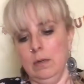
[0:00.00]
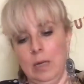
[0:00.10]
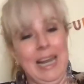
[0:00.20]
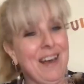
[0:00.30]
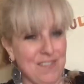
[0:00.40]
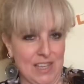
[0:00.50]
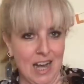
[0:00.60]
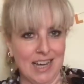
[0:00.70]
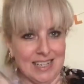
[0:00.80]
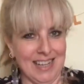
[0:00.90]
Left
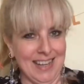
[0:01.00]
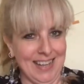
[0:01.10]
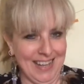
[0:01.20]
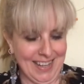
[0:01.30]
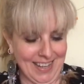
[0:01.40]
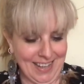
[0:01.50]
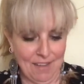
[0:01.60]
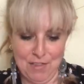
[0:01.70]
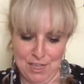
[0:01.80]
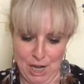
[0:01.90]
side,
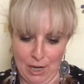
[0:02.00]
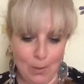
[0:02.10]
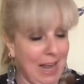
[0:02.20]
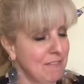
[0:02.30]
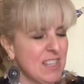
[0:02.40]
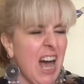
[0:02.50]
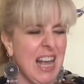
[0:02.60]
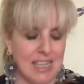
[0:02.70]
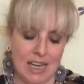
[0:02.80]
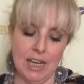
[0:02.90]
put the shadow. Left
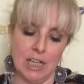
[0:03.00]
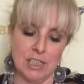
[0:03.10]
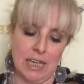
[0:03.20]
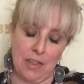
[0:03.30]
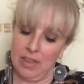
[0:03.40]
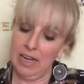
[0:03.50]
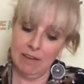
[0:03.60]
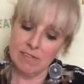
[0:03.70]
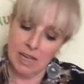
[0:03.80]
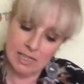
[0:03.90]
side and underneath.
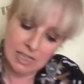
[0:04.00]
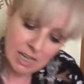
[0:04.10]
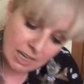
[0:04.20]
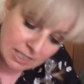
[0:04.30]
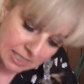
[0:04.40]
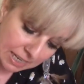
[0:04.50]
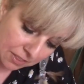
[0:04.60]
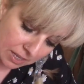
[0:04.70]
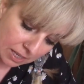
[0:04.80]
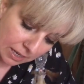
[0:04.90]
Left side and underneath.
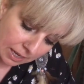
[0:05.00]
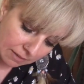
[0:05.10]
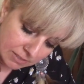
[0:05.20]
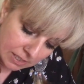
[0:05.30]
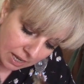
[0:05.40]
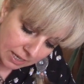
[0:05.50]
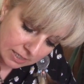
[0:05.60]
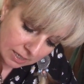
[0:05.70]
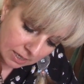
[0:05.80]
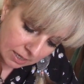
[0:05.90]
Left side
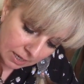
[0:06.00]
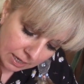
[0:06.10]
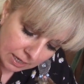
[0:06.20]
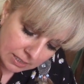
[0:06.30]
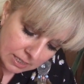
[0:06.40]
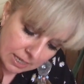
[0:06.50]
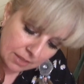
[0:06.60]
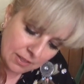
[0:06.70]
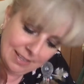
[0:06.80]
and underneath.